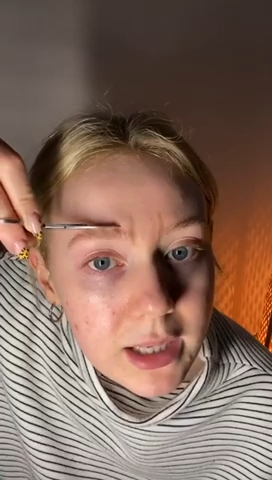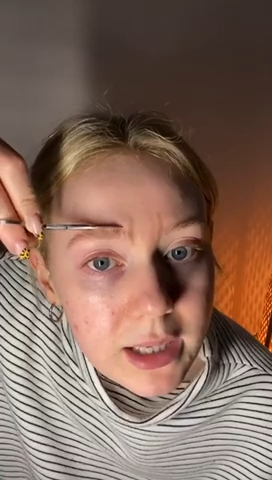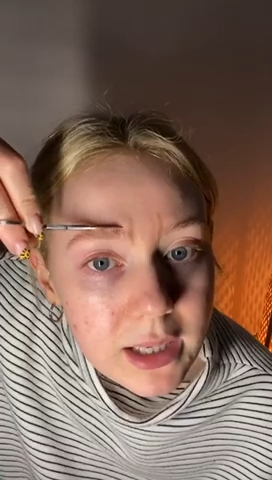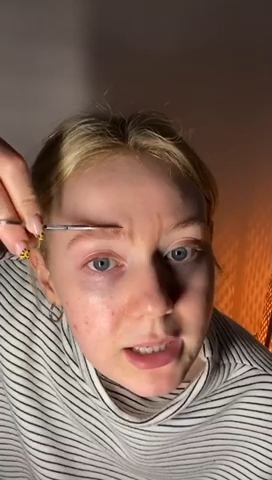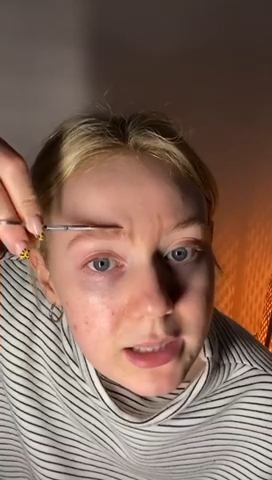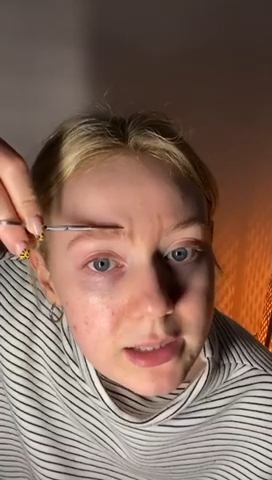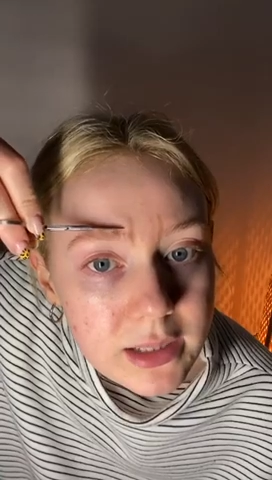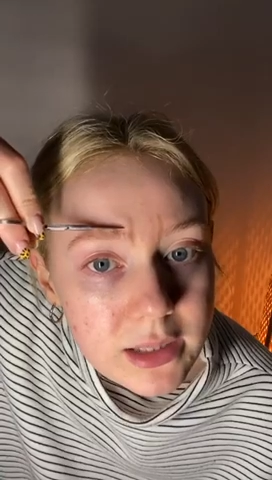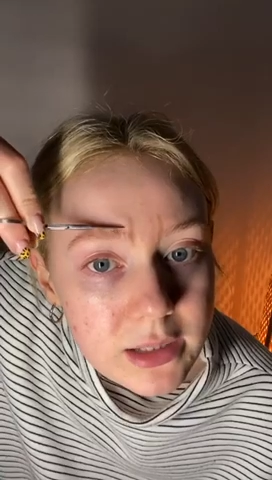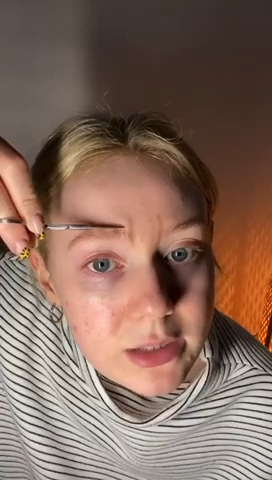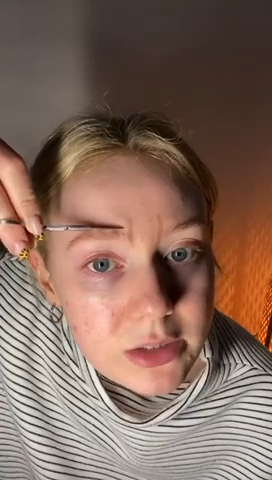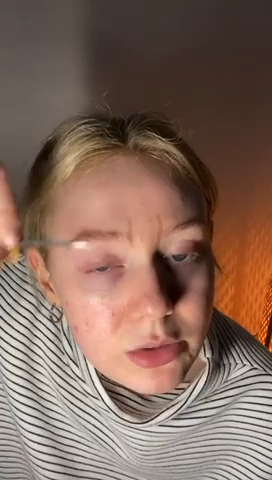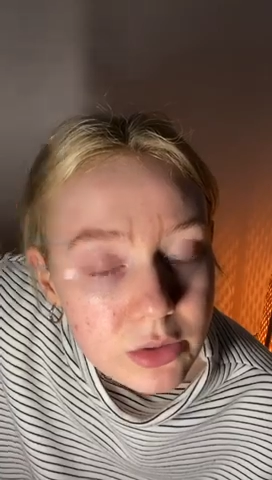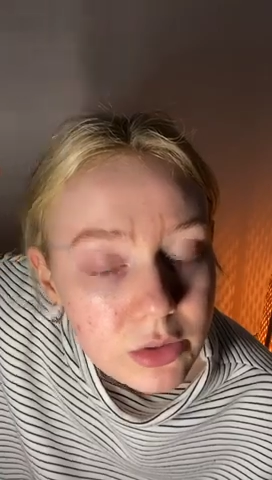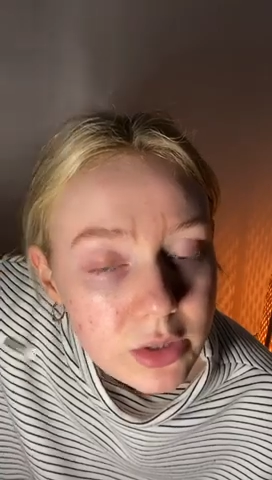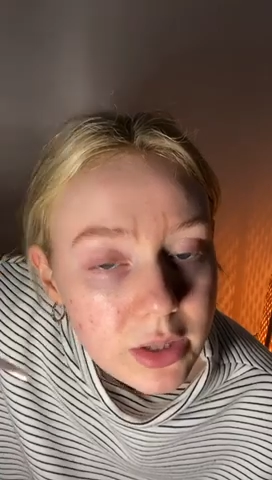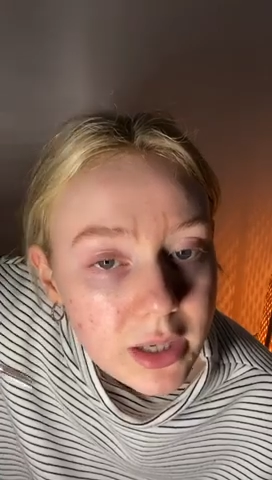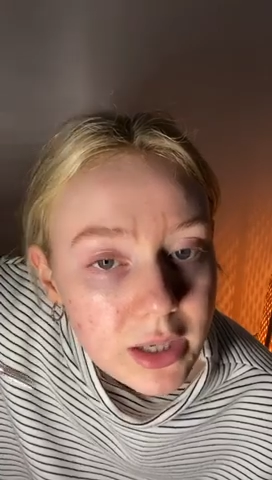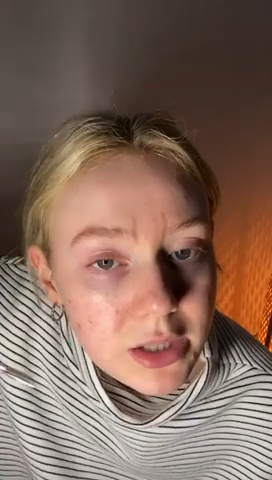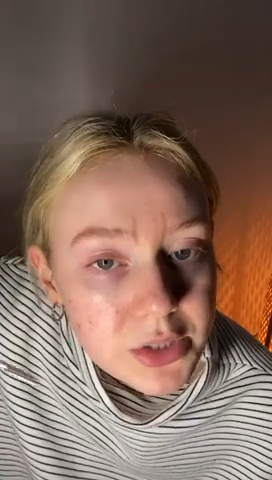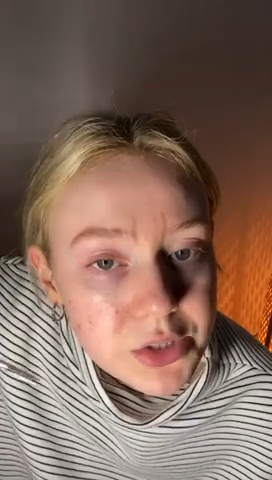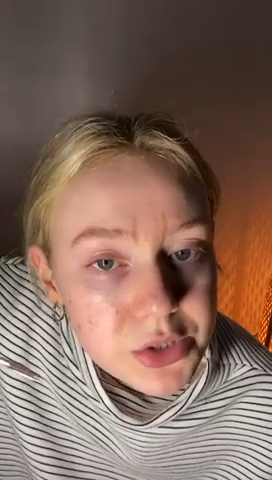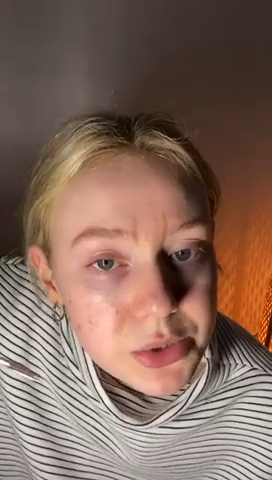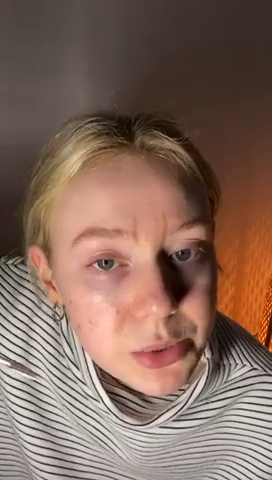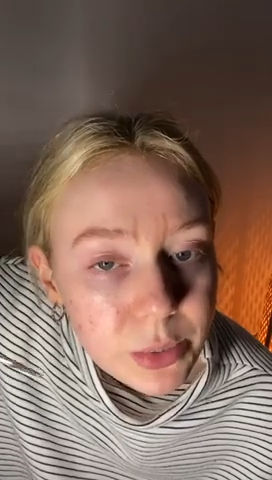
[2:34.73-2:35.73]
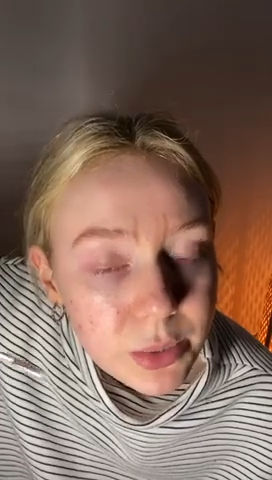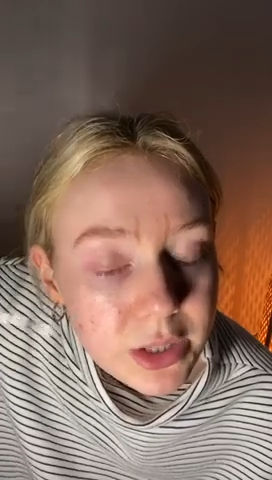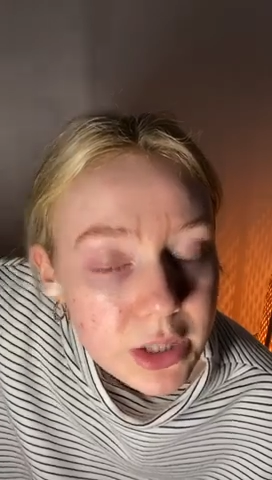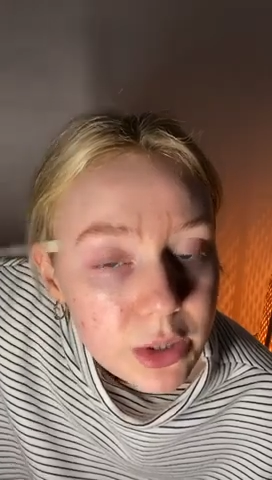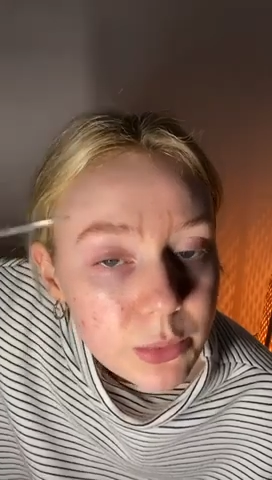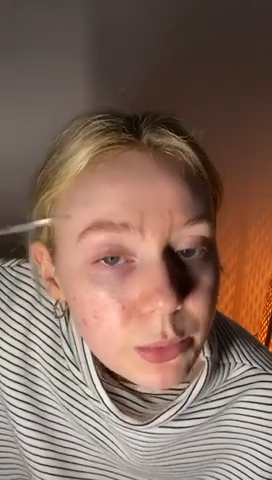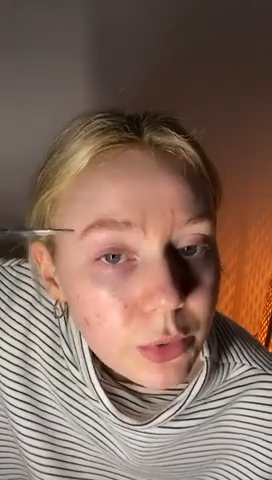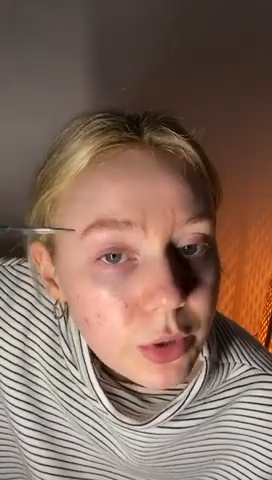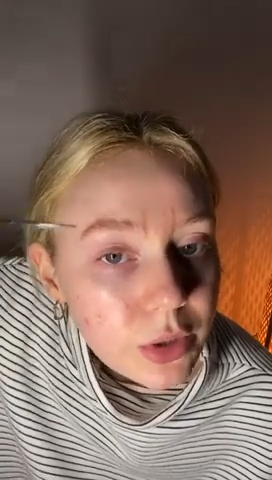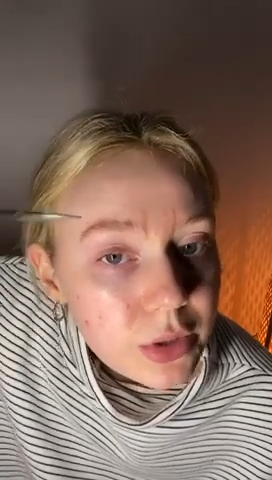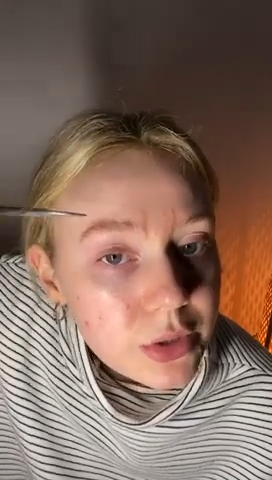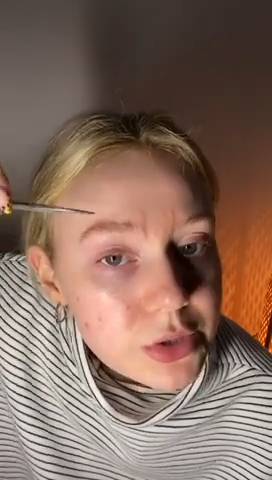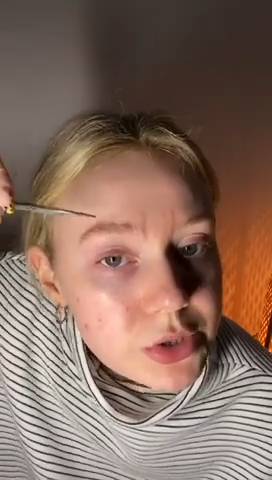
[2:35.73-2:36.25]
and then you'll cut just what
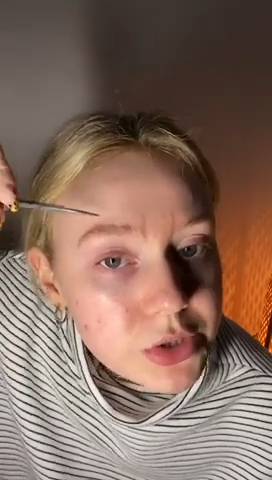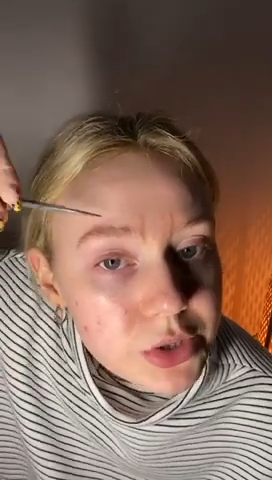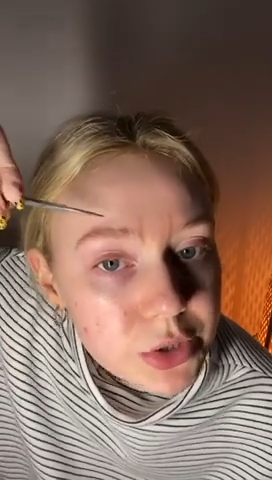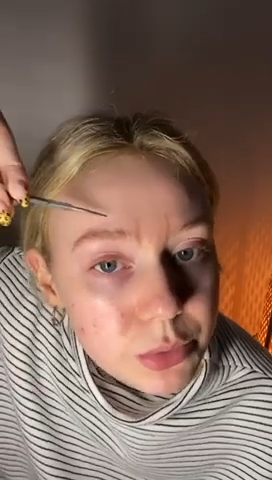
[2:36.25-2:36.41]
you want.